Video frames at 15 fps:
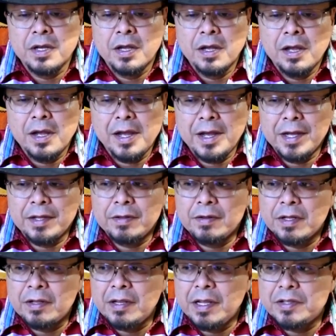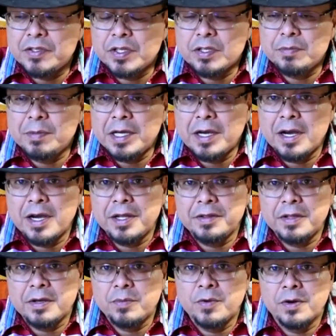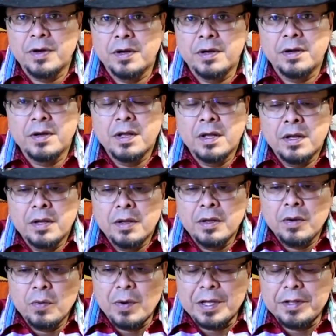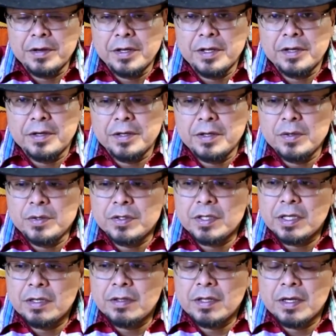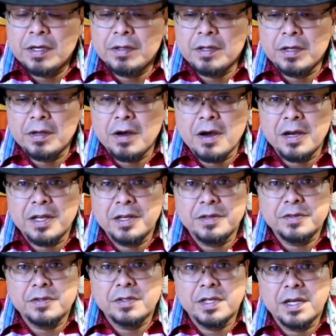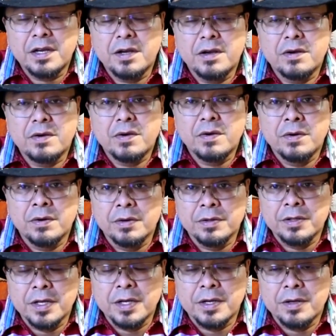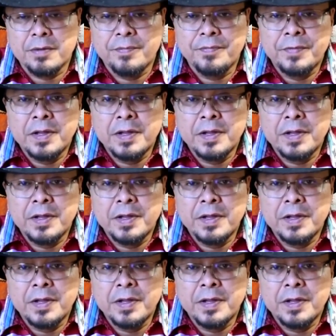and the teachings behind them were, whether you're using the talking stick, or the